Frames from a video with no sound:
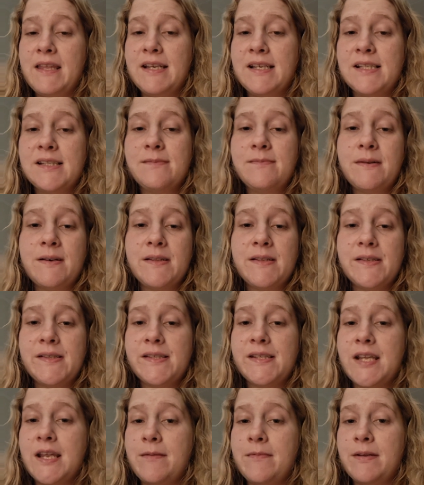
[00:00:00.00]
they smell the
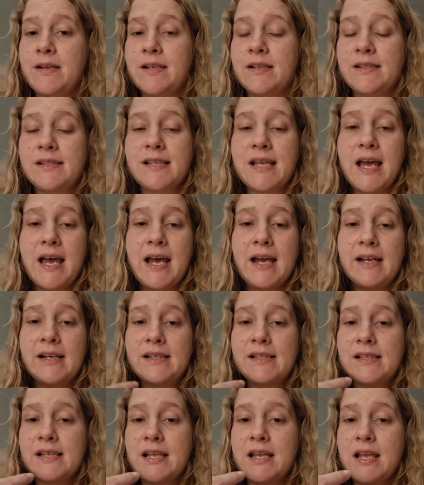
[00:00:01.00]
same
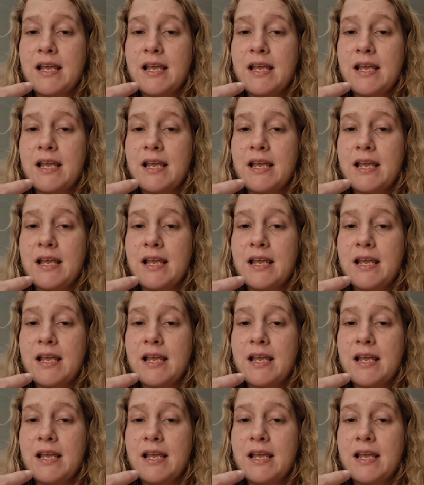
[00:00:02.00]
exact